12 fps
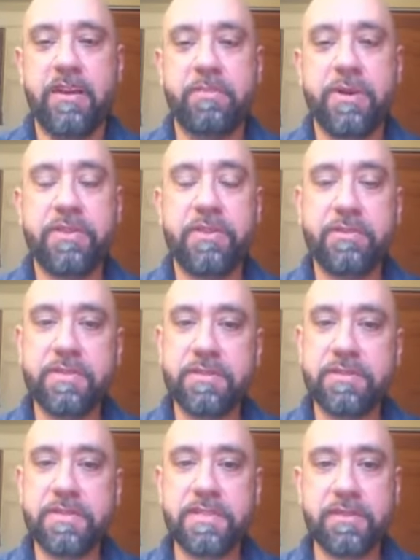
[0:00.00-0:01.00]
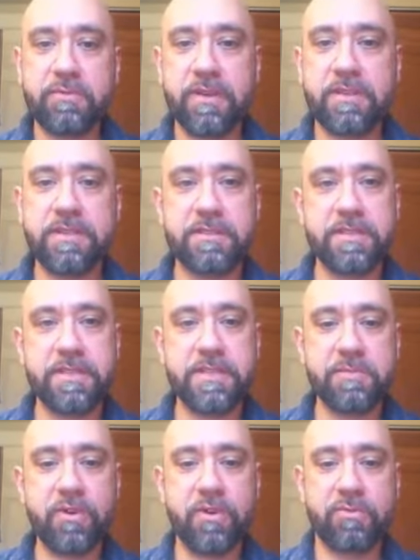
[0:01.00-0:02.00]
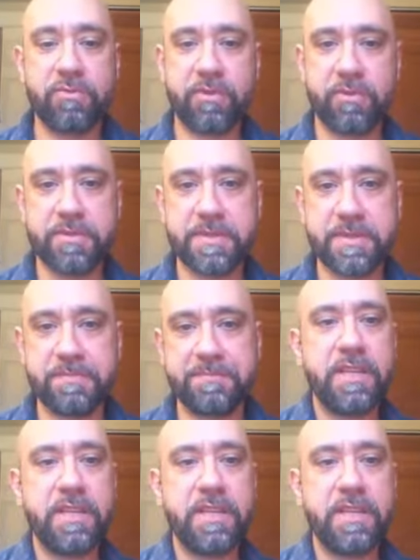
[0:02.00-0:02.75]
But those are still relatively small roles.